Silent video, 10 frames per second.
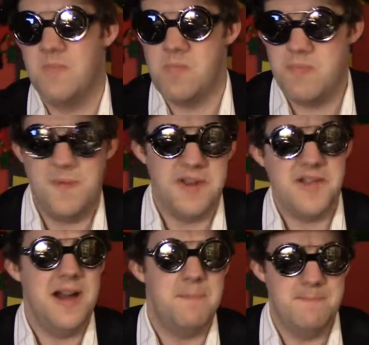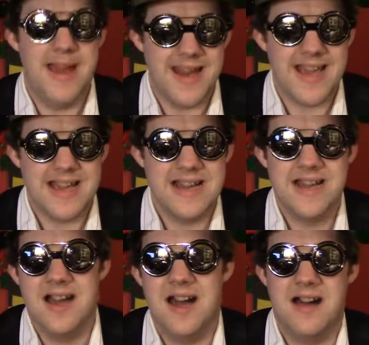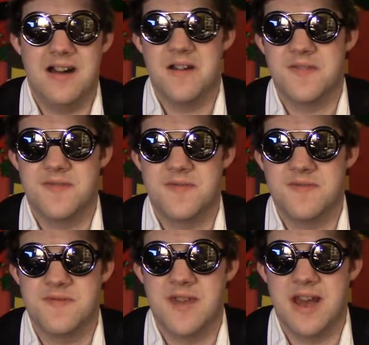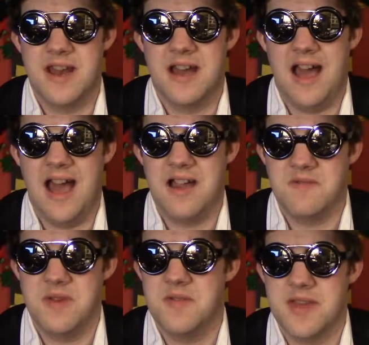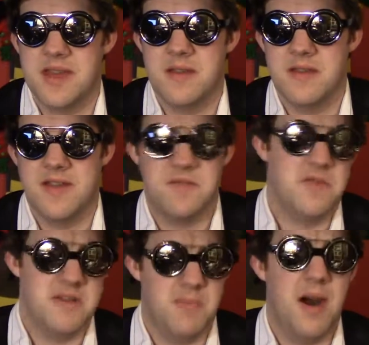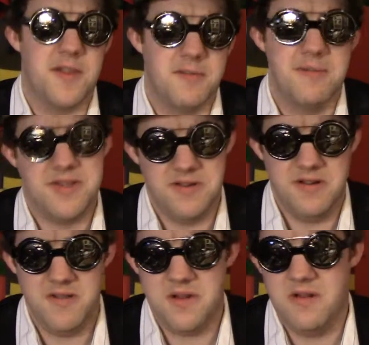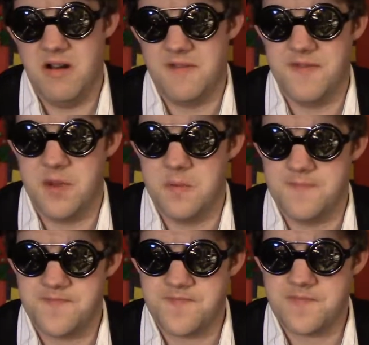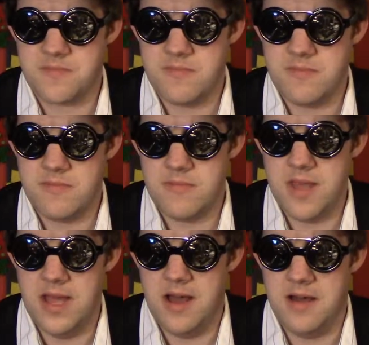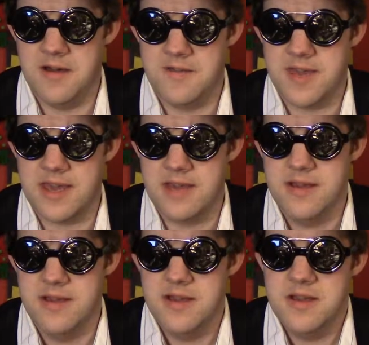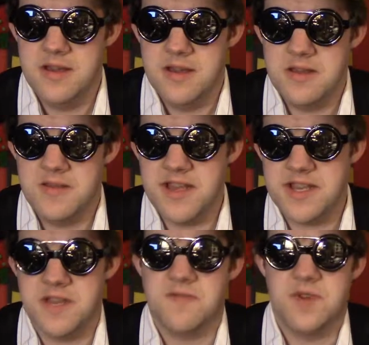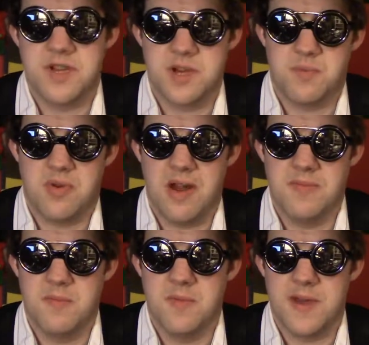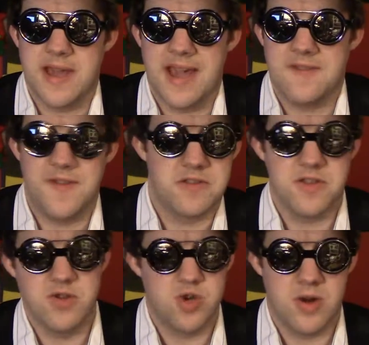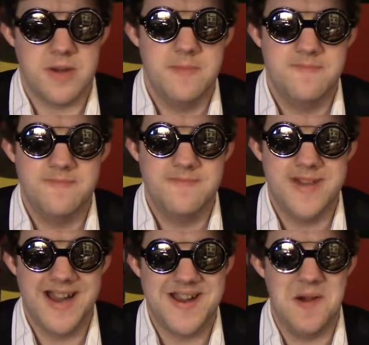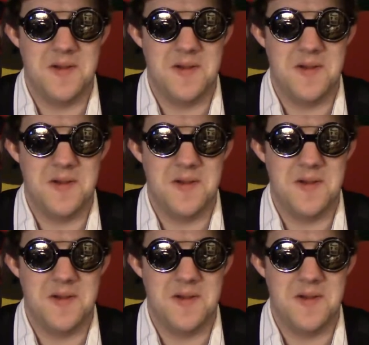There's not many that really bother me, but there are a few. The least of which is probably it felt too short. I know a